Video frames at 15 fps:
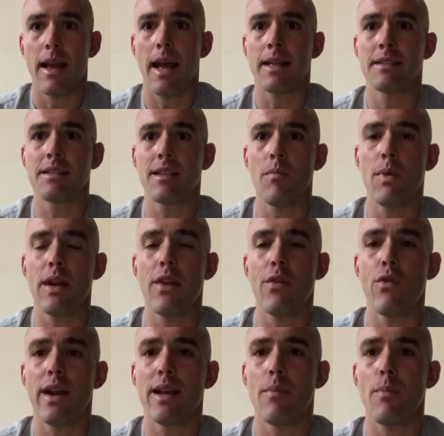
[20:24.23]
And somebody
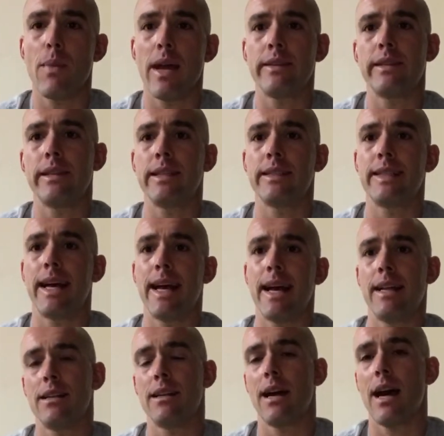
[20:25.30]
recommended
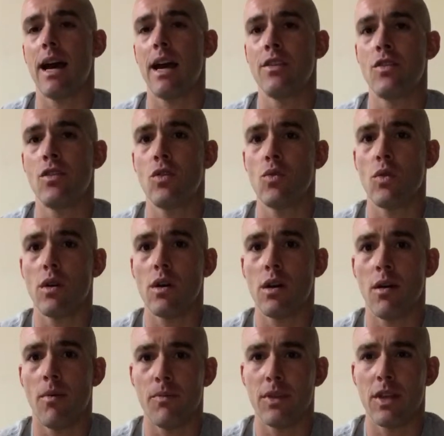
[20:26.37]
that I do um,